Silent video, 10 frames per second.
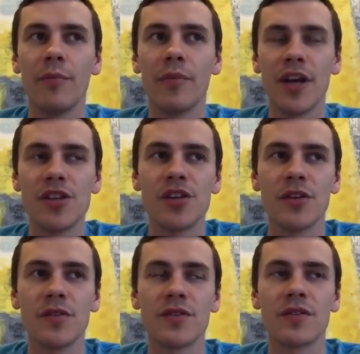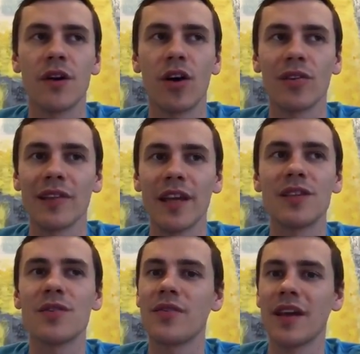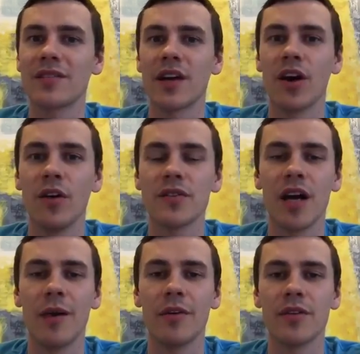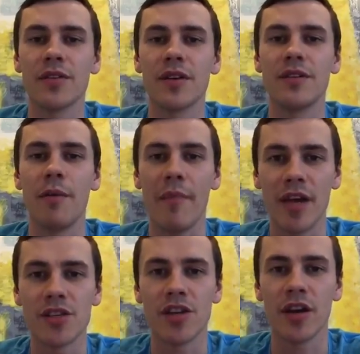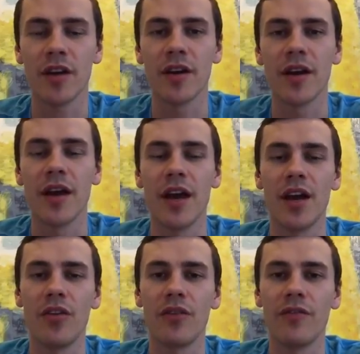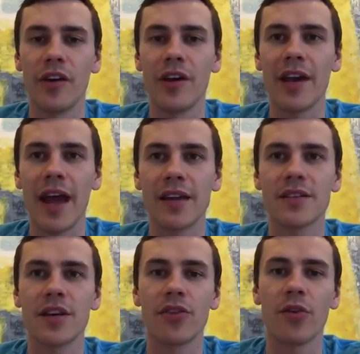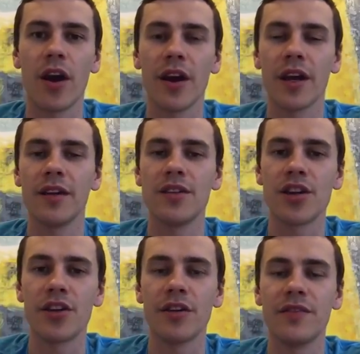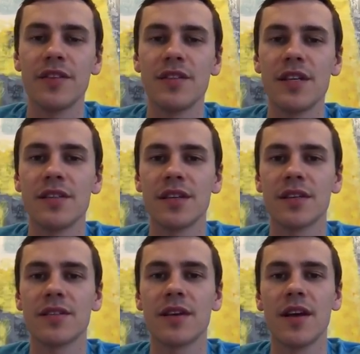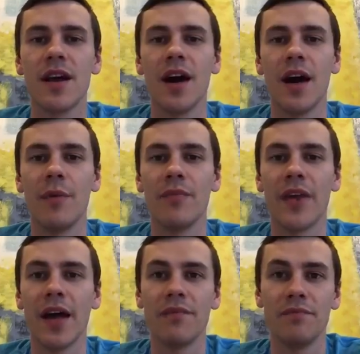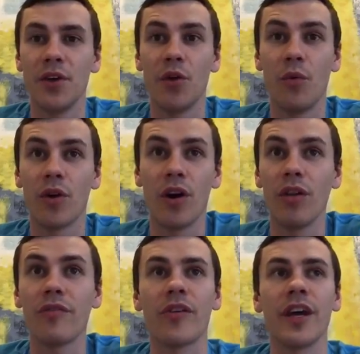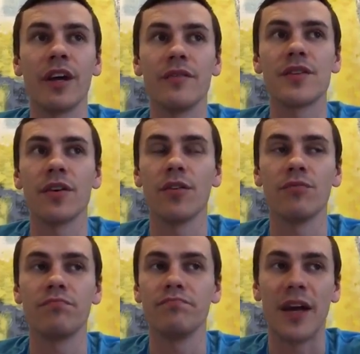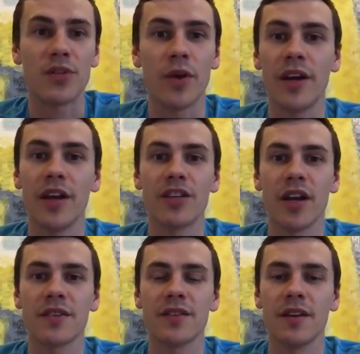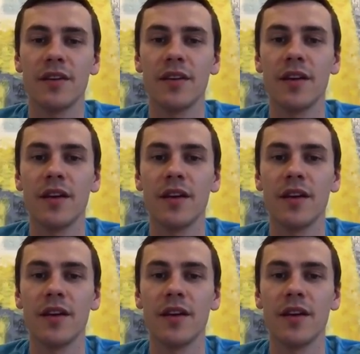issues are linked to things like Alzheimer's, dementia, and other very nasty chronic and degenerative diseases that we're all afraid of. So that's why you get adjusted